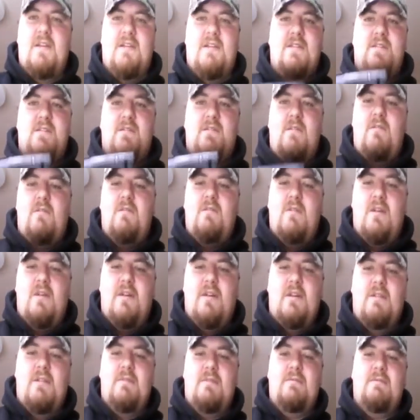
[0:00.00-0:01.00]
It's so
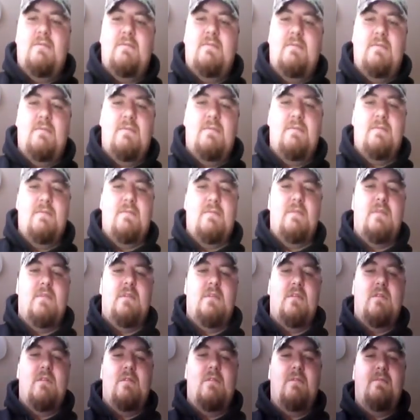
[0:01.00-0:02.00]
light,
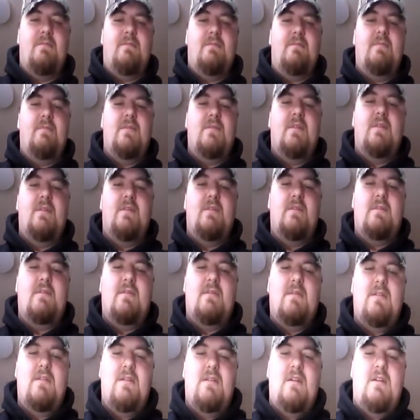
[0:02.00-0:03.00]
and
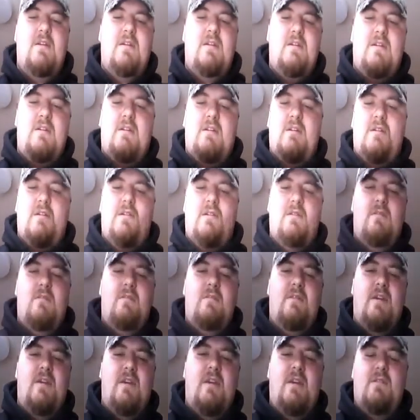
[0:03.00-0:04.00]

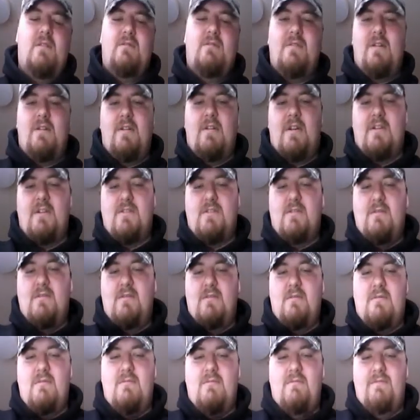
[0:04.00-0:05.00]
the handles are
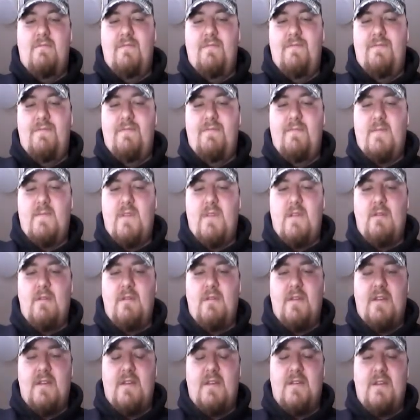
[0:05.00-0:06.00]
actually,
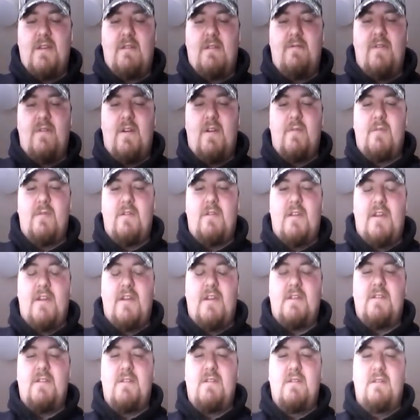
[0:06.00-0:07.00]
like I said,
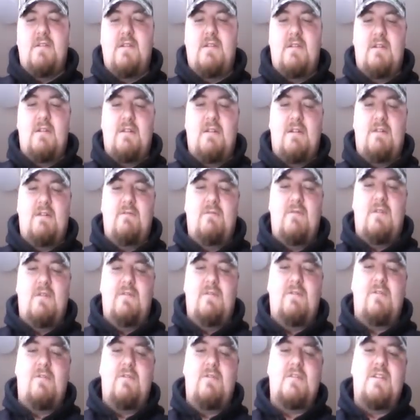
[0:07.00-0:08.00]
fiberglass,
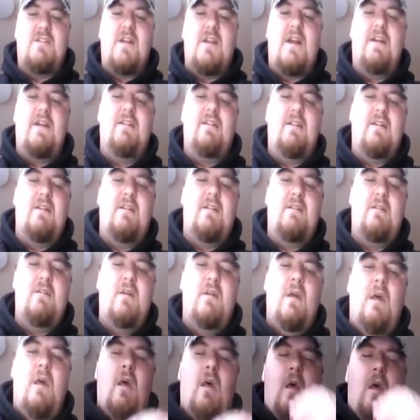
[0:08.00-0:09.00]
reinforced nylon,